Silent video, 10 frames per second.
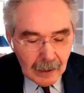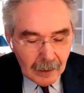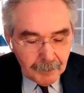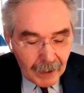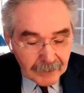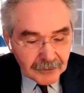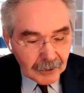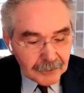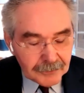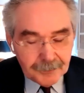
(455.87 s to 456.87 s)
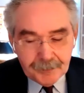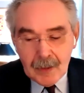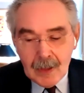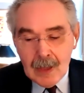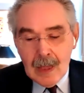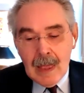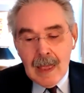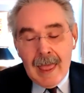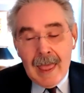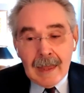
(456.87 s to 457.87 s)
massacres,
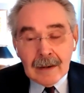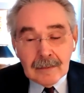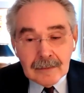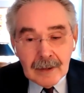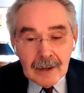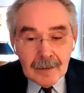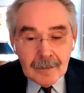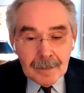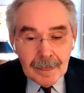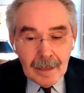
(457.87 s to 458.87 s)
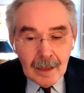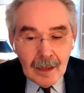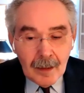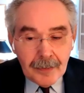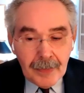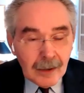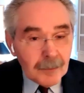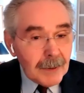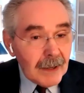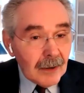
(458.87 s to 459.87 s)
and they
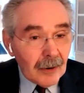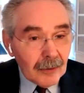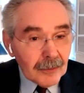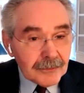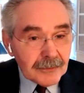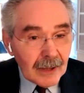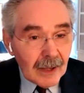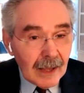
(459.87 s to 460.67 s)
can be heroes.